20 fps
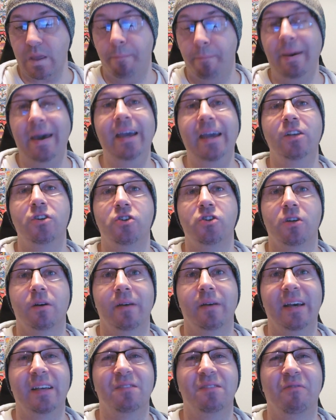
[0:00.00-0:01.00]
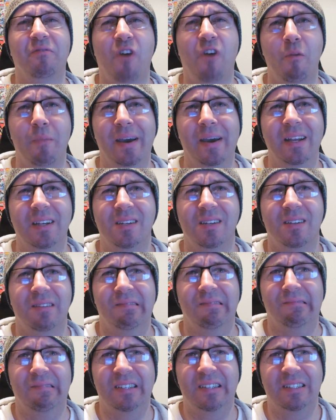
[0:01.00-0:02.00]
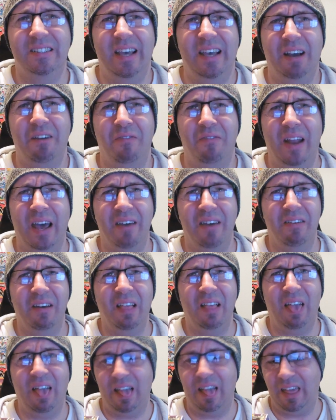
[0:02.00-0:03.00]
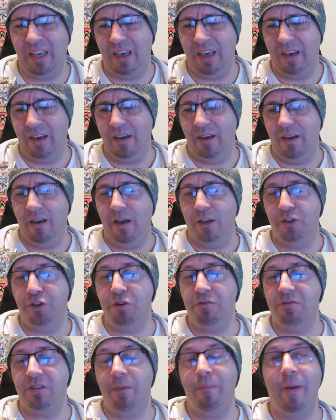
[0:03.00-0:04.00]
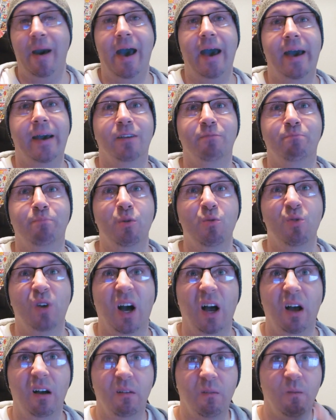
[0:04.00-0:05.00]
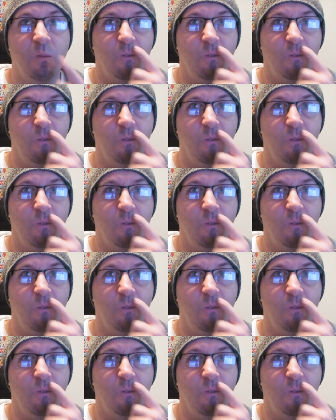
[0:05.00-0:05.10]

Peach is Vomit, sick flavour, Juicy Pear is Booger.